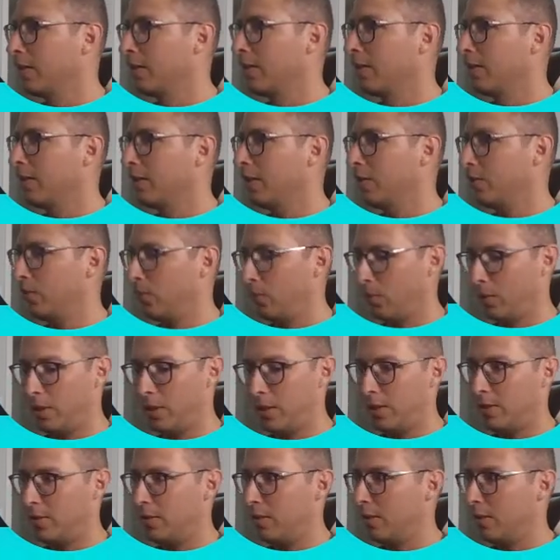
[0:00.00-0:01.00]
Thankfully,
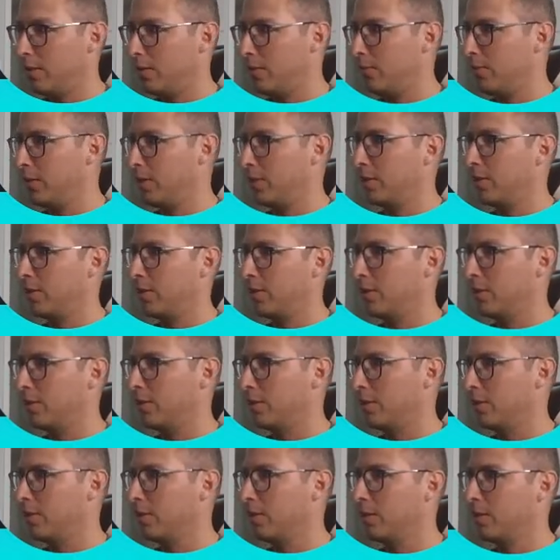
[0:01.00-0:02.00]
it's an easy fix.
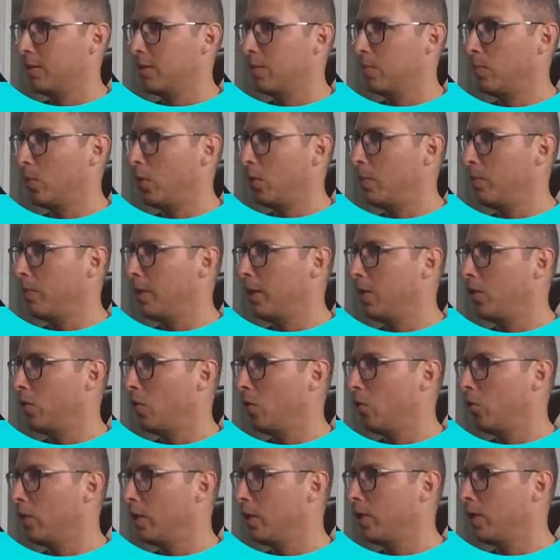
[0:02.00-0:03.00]
Appointment,
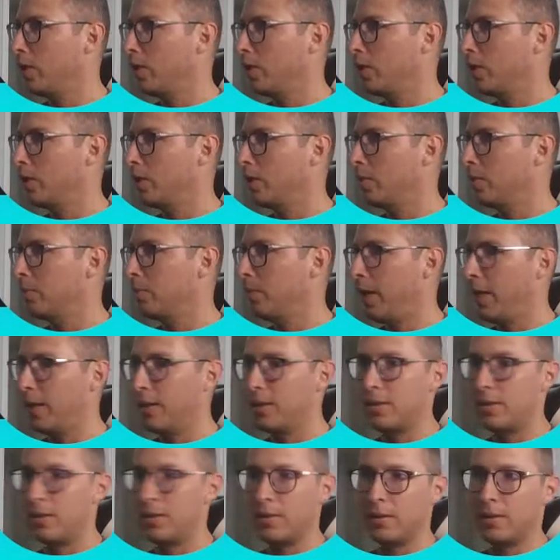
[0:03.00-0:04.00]
owner,
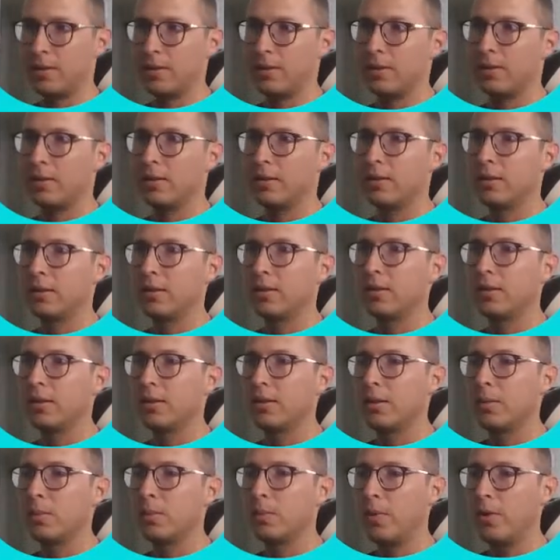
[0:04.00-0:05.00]
pet.
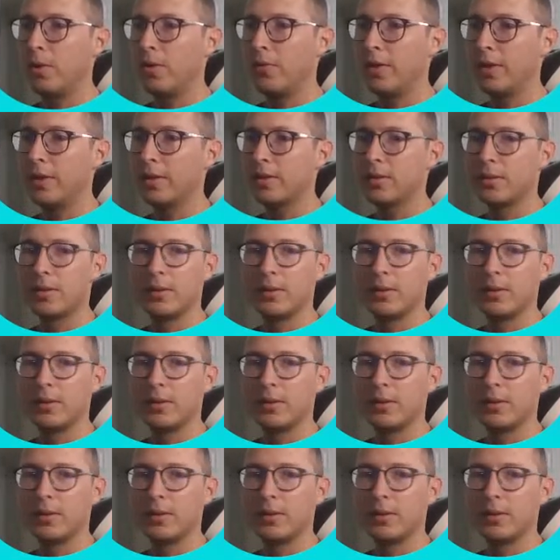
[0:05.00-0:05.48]
Perfect.